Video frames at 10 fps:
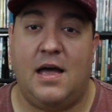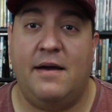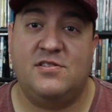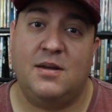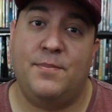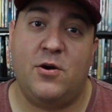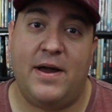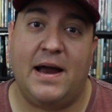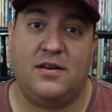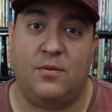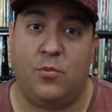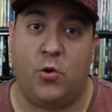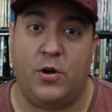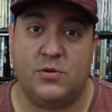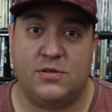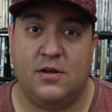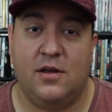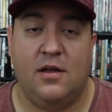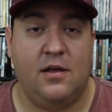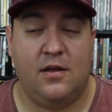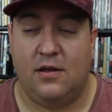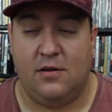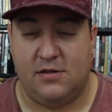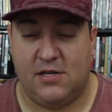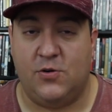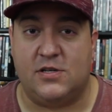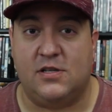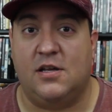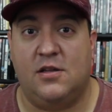I've seen better acting in pornos. Seriously,